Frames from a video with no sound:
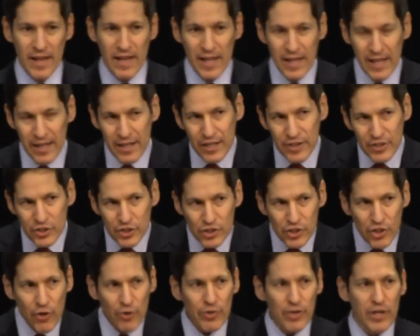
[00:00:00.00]
it
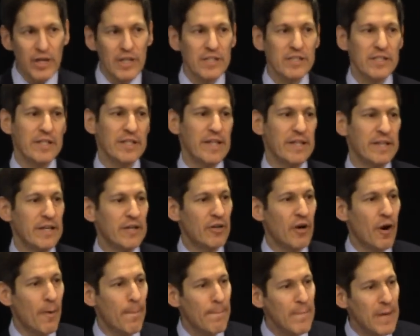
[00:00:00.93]
showed us that there
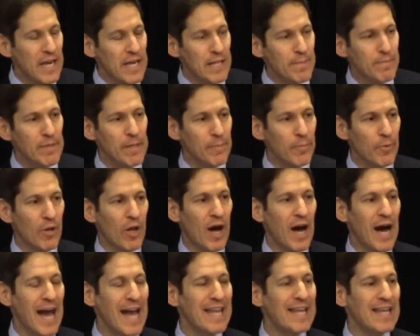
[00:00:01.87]
are many people
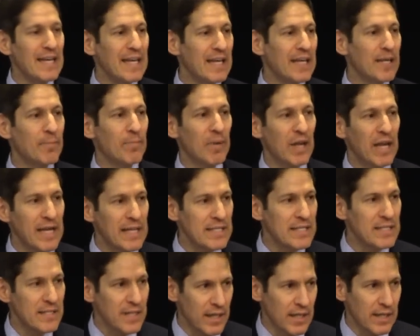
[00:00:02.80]
hiding in plain
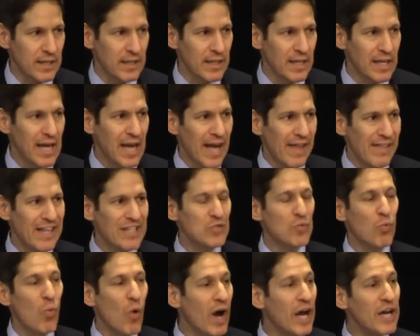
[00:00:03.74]
sight. And
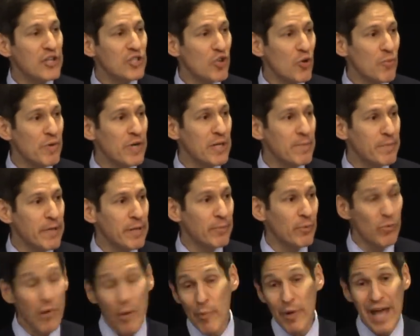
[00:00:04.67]
that's why so many
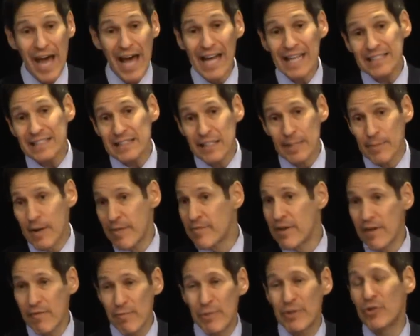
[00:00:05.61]
people, when we ask them, have
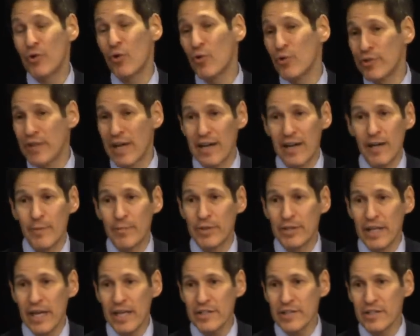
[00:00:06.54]
you ever been told you had
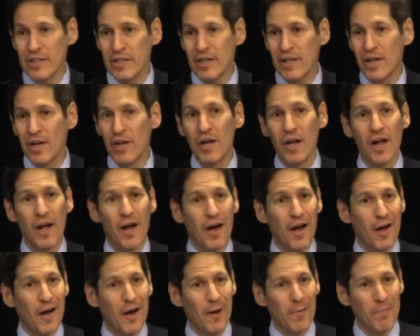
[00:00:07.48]
hypertension?
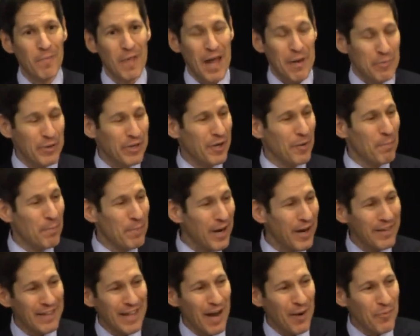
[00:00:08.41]
Um, and we
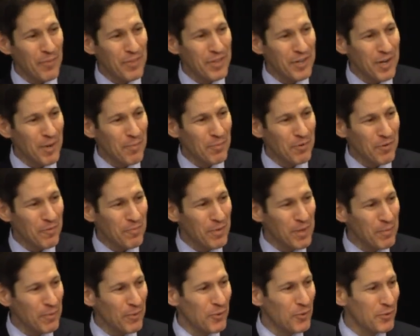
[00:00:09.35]
compare that with the number of
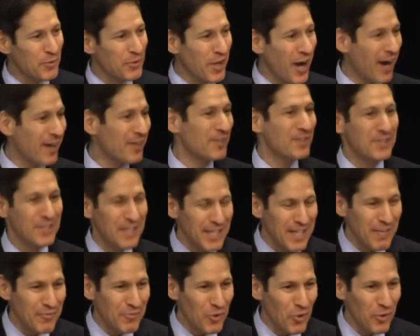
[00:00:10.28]
people who doctors say
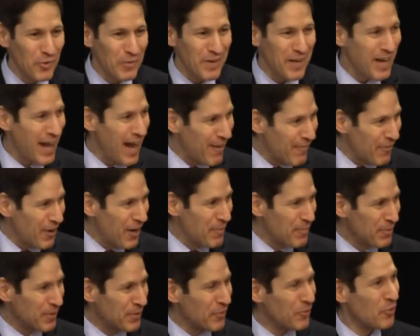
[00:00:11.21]
they've told have
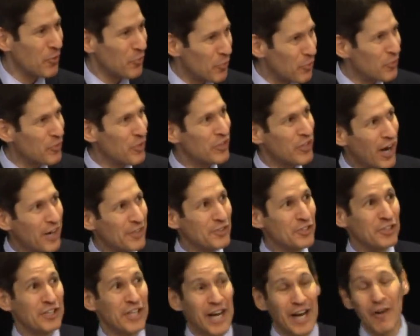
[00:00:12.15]
hyper, or
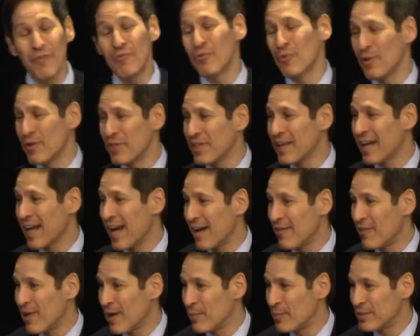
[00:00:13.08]
doctors care for and think
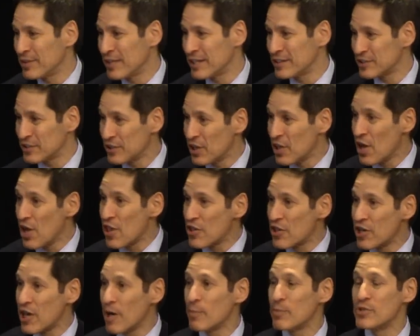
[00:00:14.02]
have hypertension,
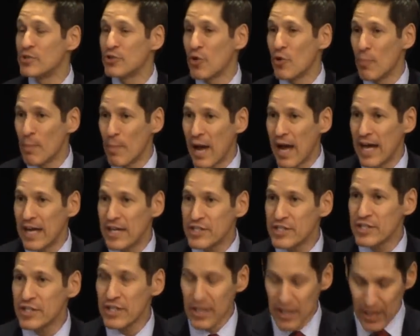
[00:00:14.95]
the numbers don't match